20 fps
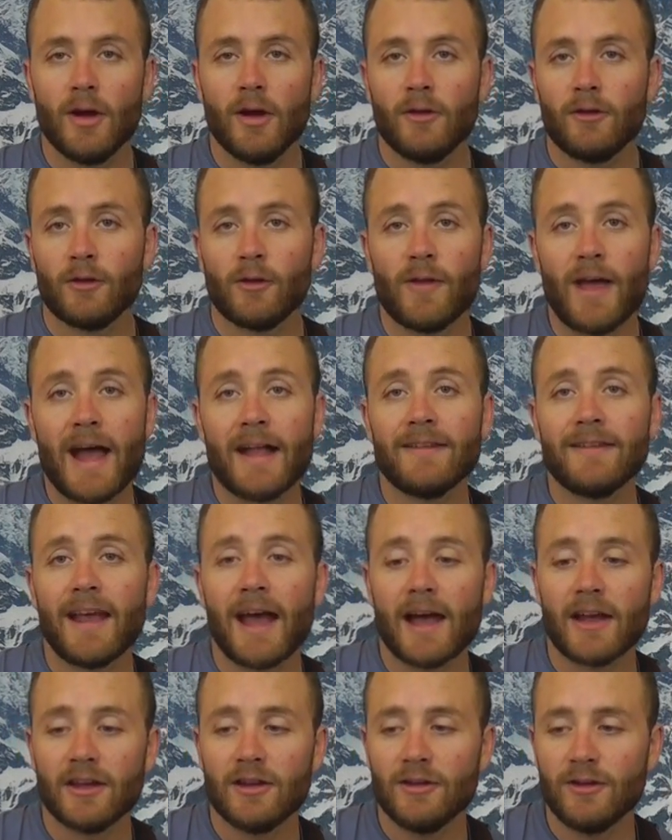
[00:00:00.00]
So that's
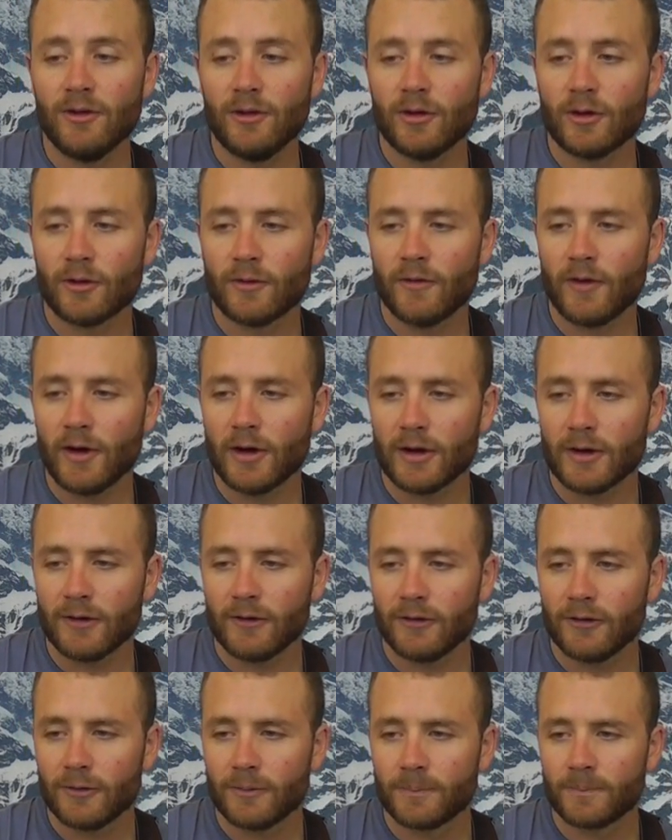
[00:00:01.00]
how you do your
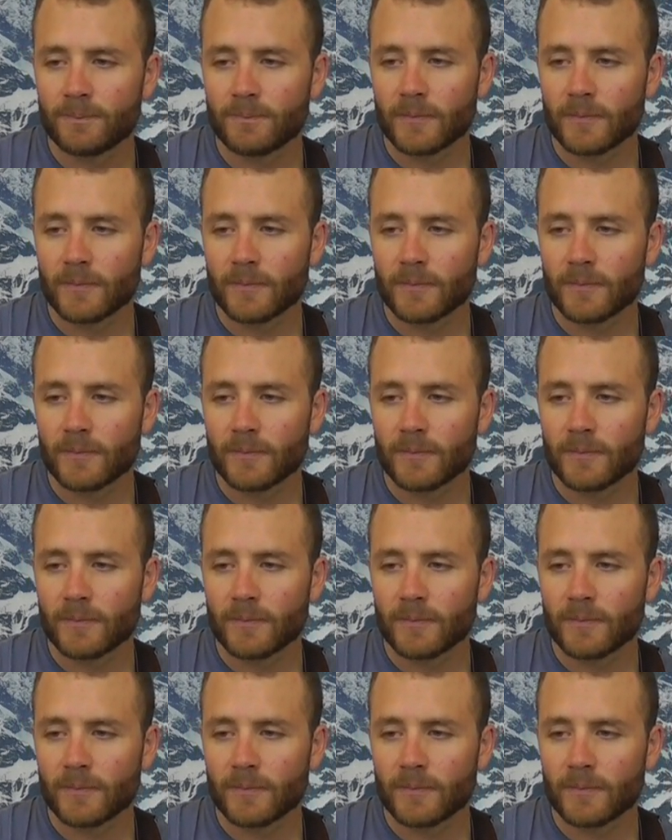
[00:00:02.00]
verse.